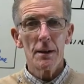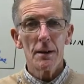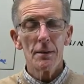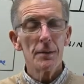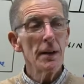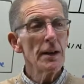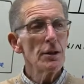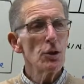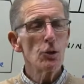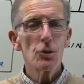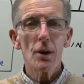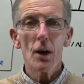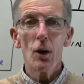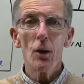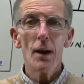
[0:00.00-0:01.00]
Then you
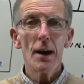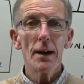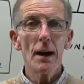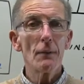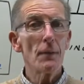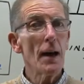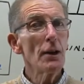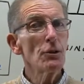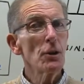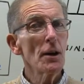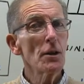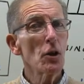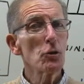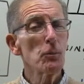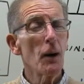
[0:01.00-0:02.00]
say, oh, hey, if they say
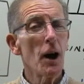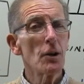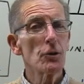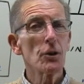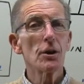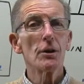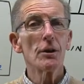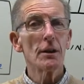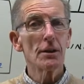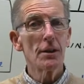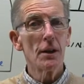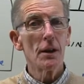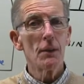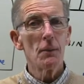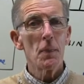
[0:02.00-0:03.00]
those bonds are good,
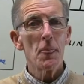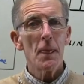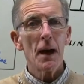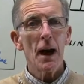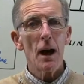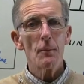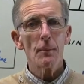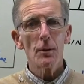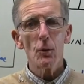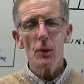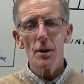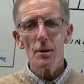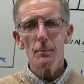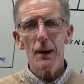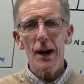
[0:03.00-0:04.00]
I'll be
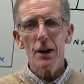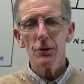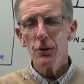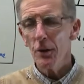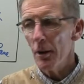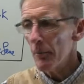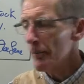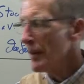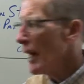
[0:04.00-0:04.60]
willing to buy some.